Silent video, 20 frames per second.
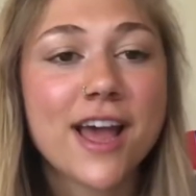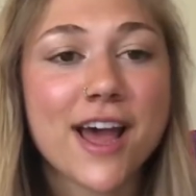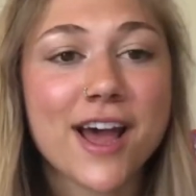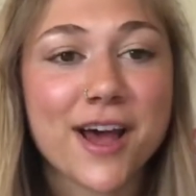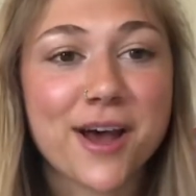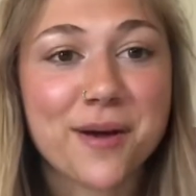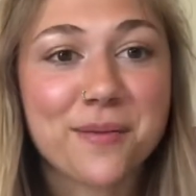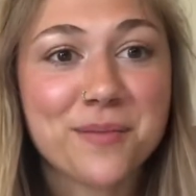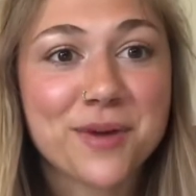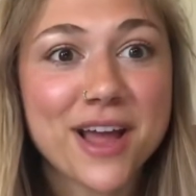
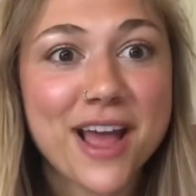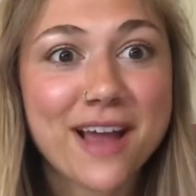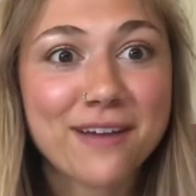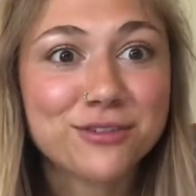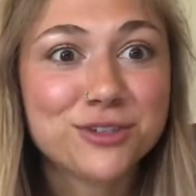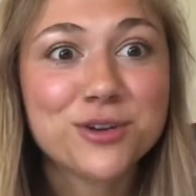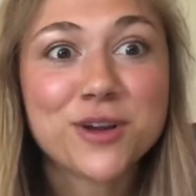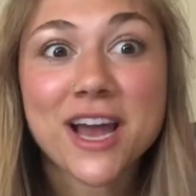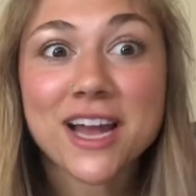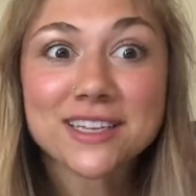But
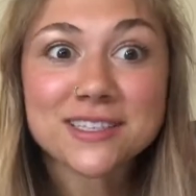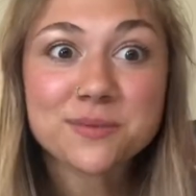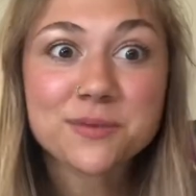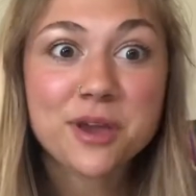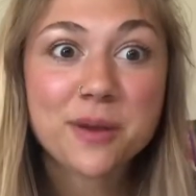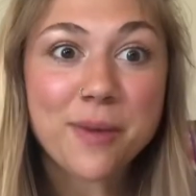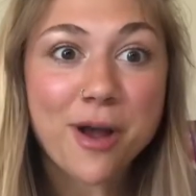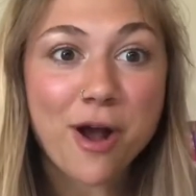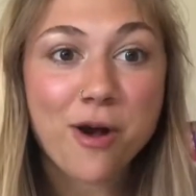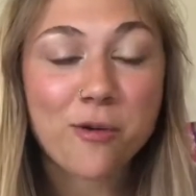after you asked
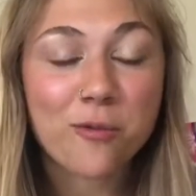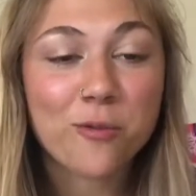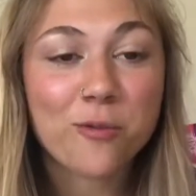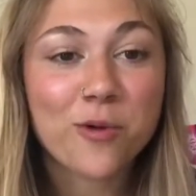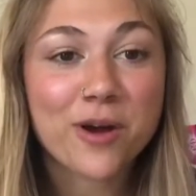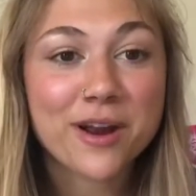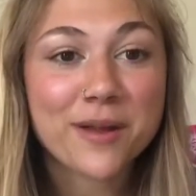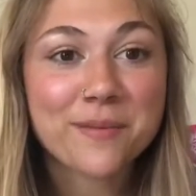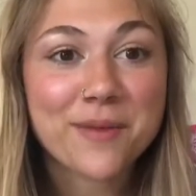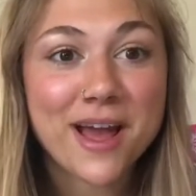me about
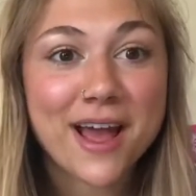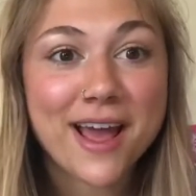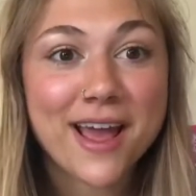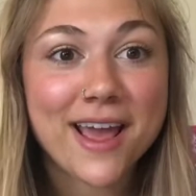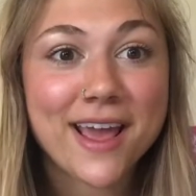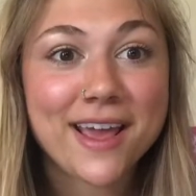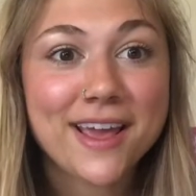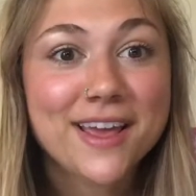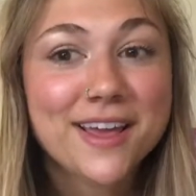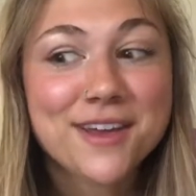one of
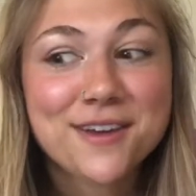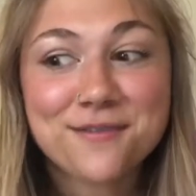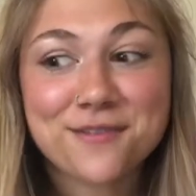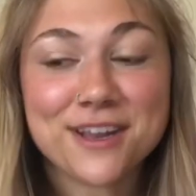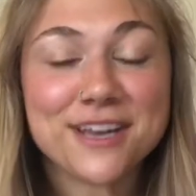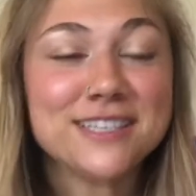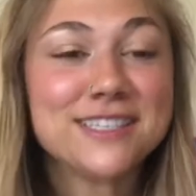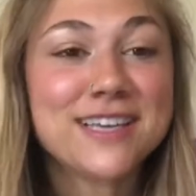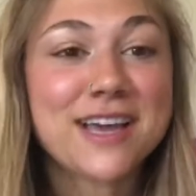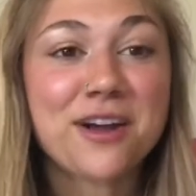my
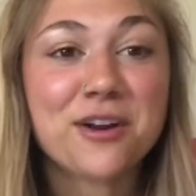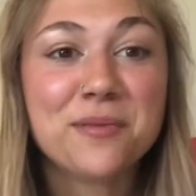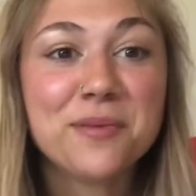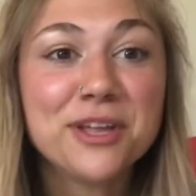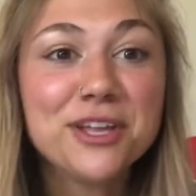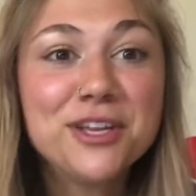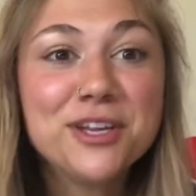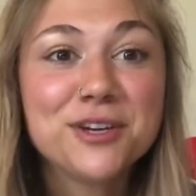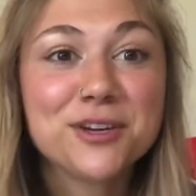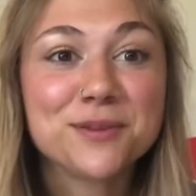fitness
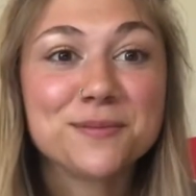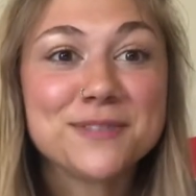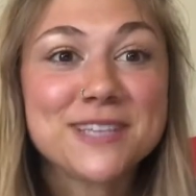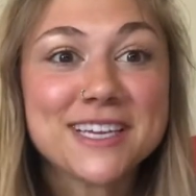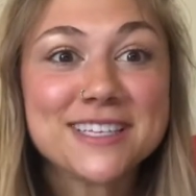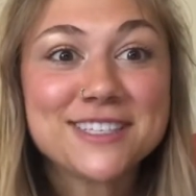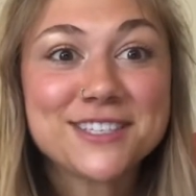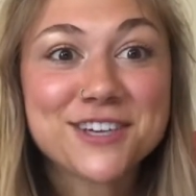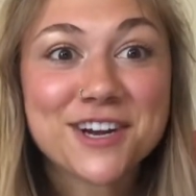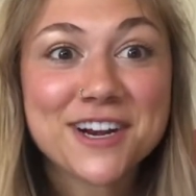accountability groups
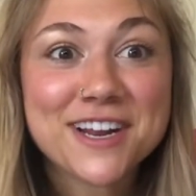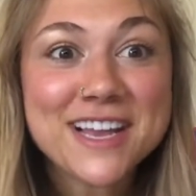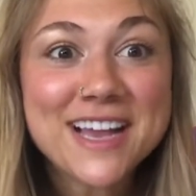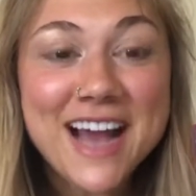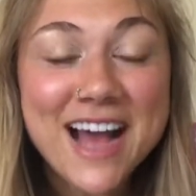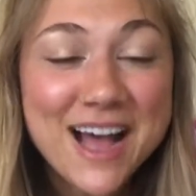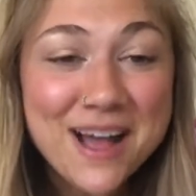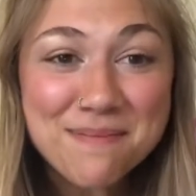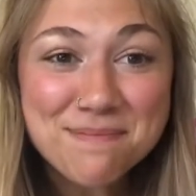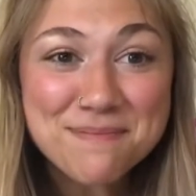that's starting
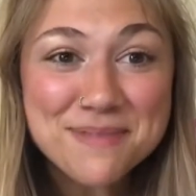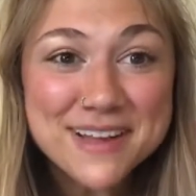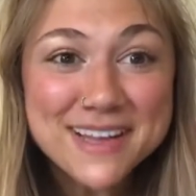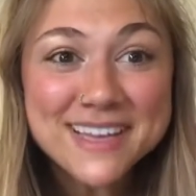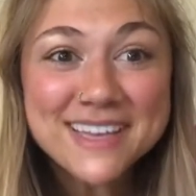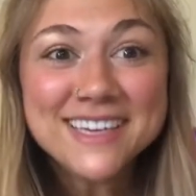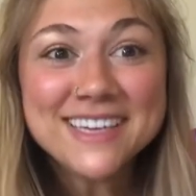up.